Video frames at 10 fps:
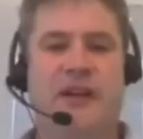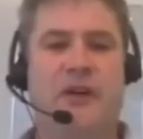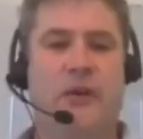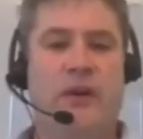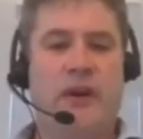
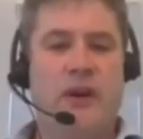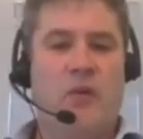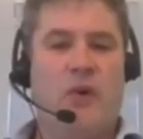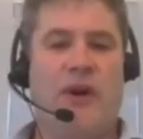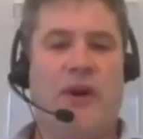So,
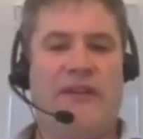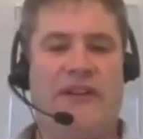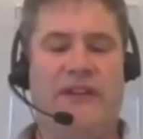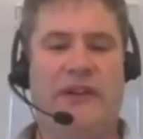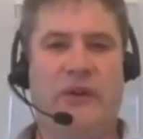what we're having
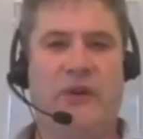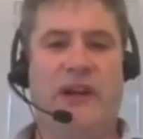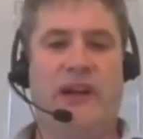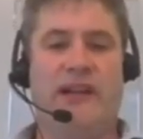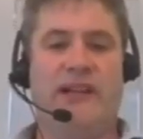to do
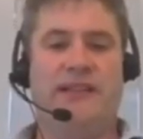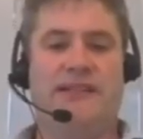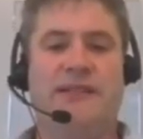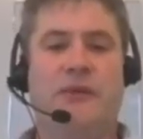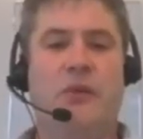
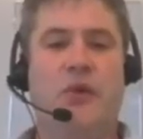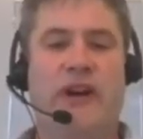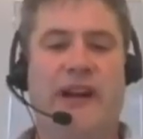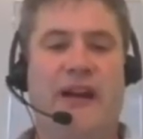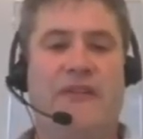is
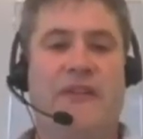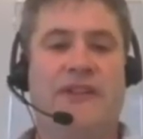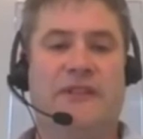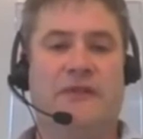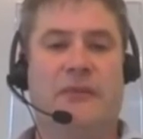work out
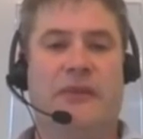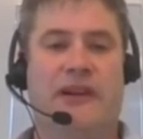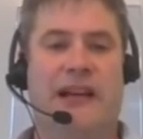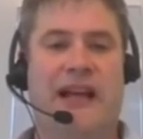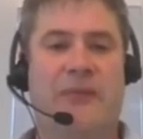first of all from a
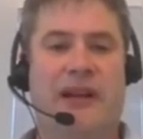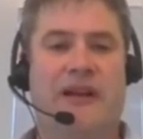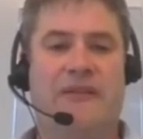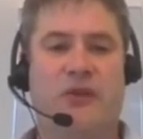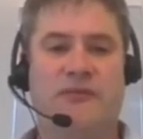cloud
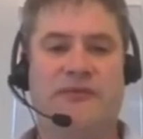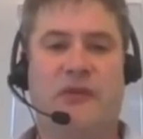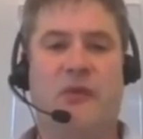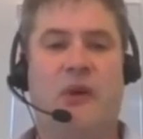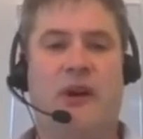platform.
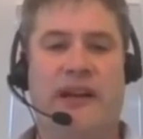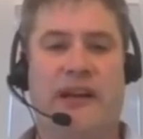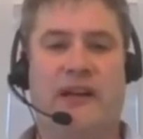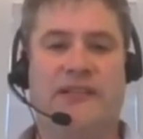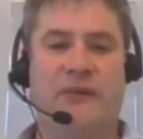So we're working
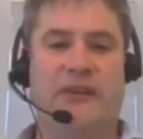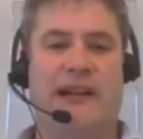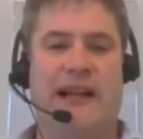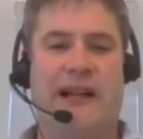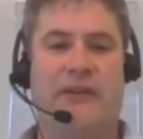closer with
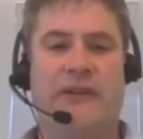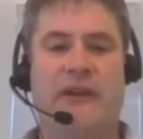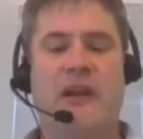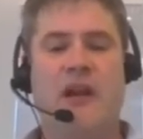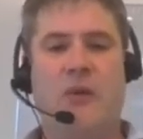cloud,
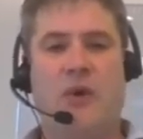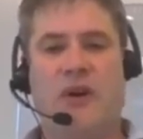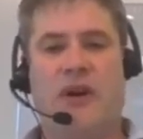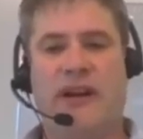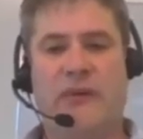we're
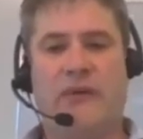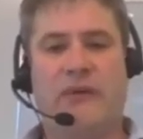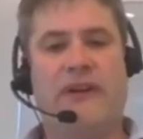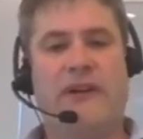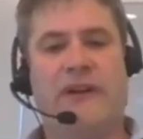working with
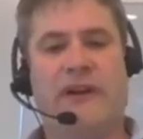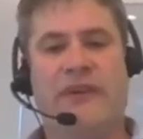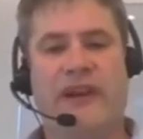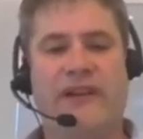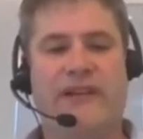real-time
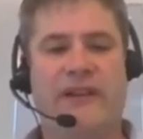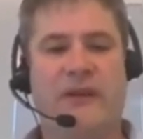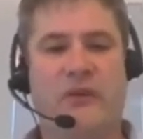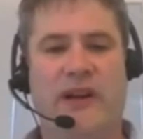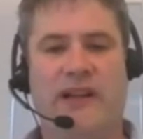data
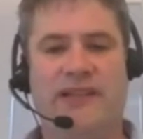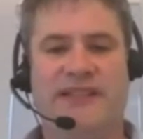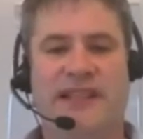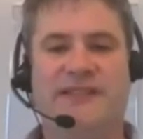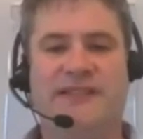with
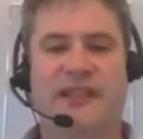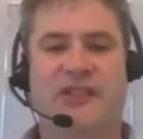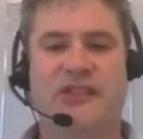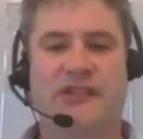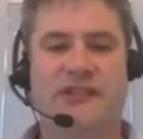sensors
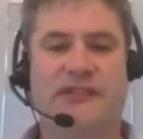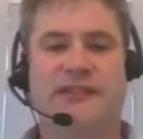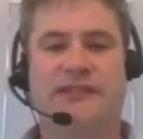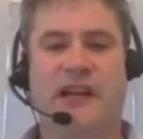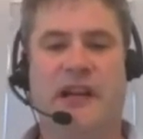such
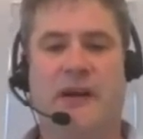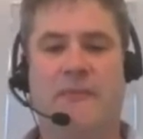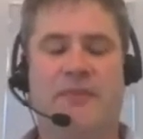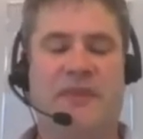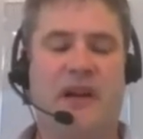as
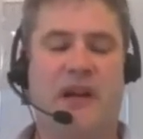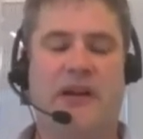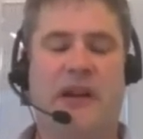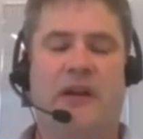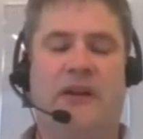um, uh,